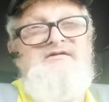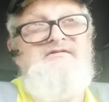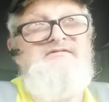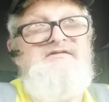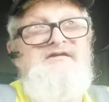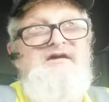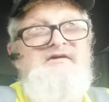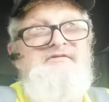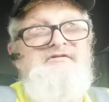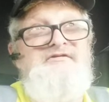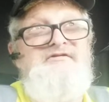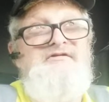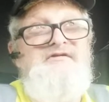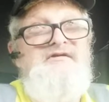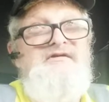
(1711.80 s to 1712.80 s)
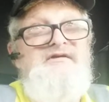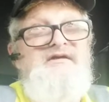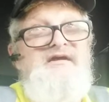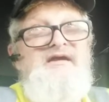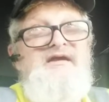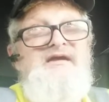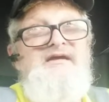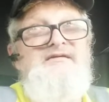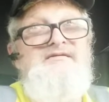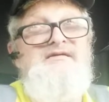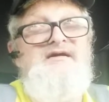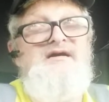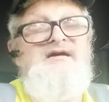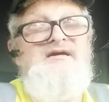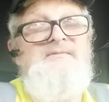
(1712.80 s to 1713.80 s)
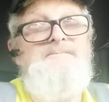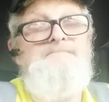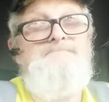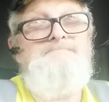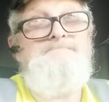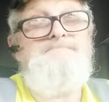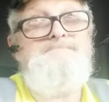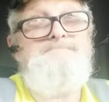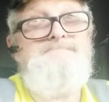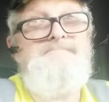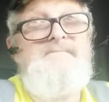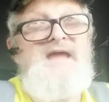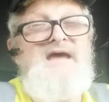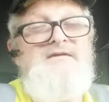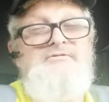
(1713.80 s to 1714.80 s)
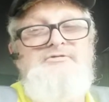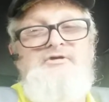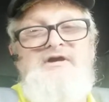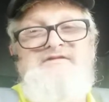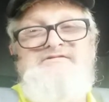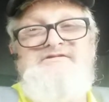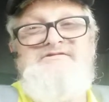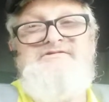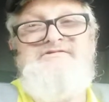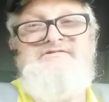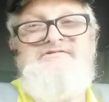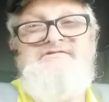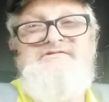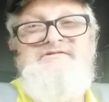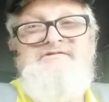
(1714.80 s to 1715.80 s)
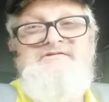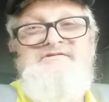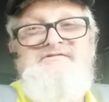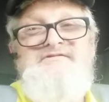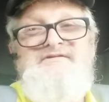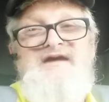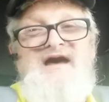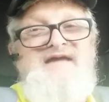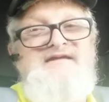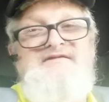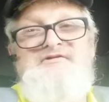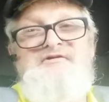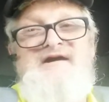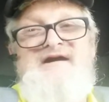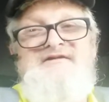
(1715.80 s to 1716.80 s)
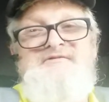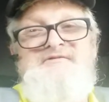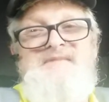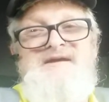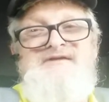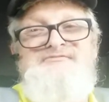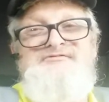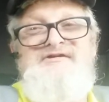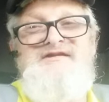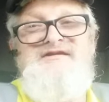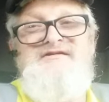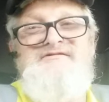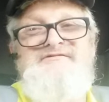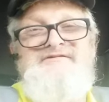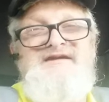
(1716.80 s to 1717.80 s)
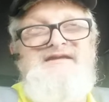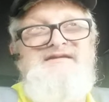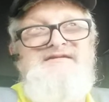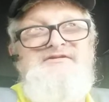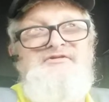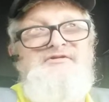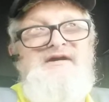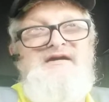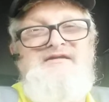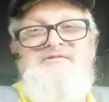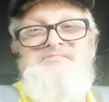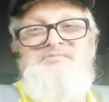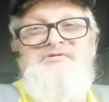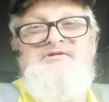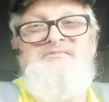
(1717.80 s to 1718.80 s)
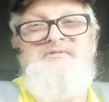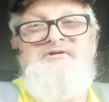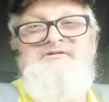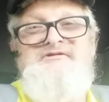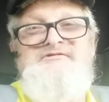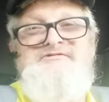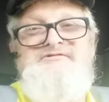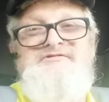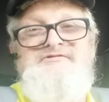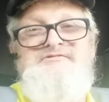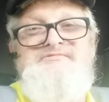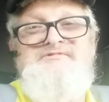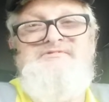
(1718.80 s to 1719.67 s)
the other. And I don't know, I didn't know how you make videos. I didn't know how you put them on YouTube.